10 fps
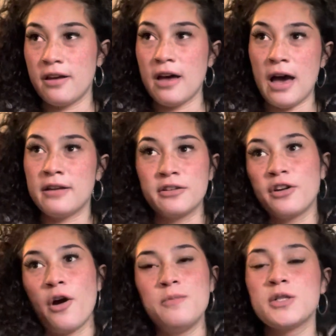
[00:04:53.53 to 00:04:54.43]
I don't
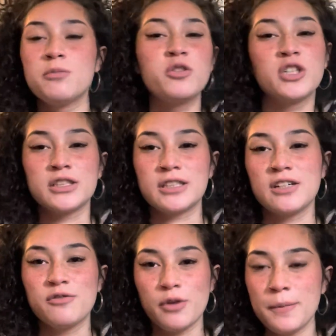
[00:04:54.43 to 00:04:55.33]
know, I'm just more trusting
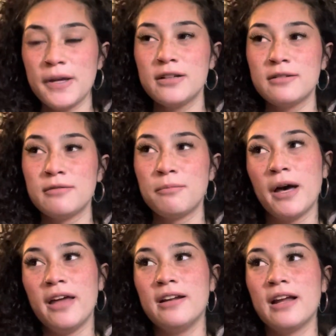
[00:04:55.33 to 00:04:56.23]
of women,
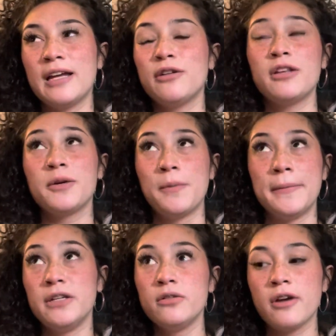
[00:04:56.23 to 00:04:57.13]
but I know like
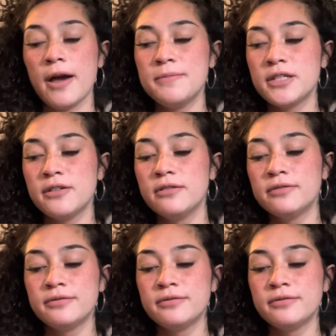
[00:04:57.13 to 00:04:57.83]
women do crime too.